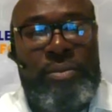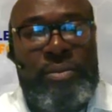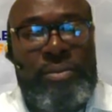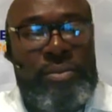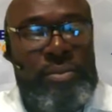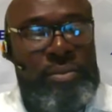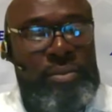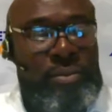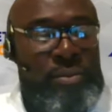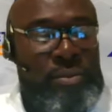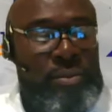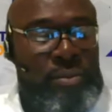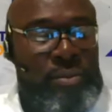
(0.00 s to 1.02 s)

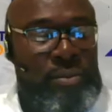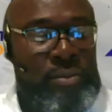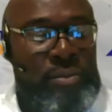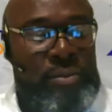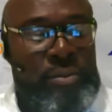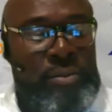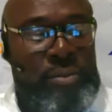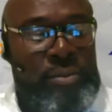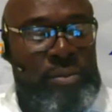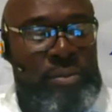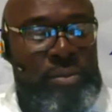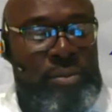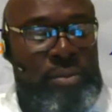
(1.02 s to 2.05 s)

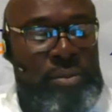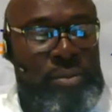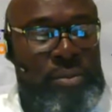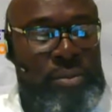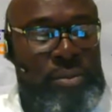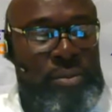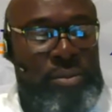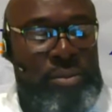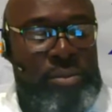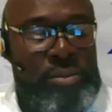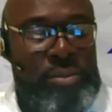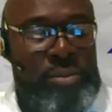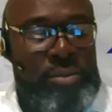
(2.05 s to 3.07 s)

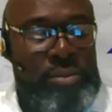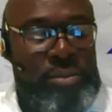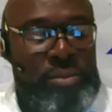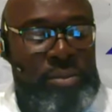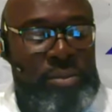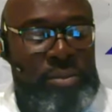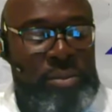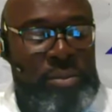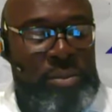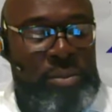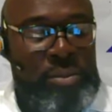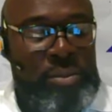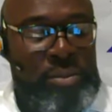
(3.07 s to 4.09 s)

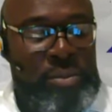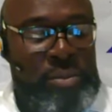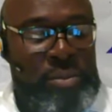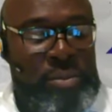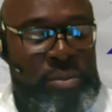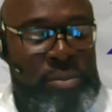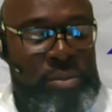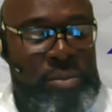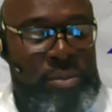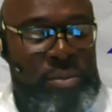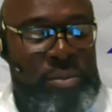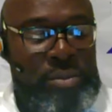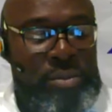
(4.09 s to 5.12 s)

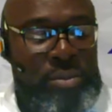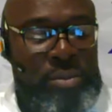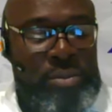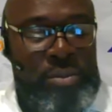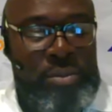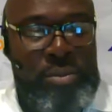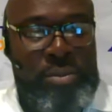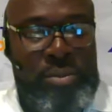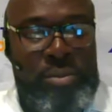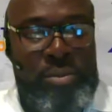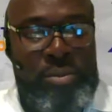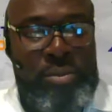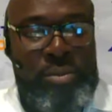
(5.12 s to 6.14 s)

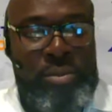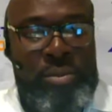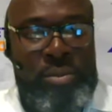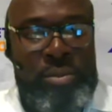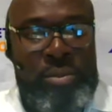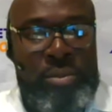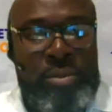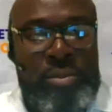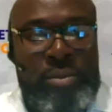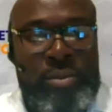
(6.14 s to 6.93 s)
(not speaking)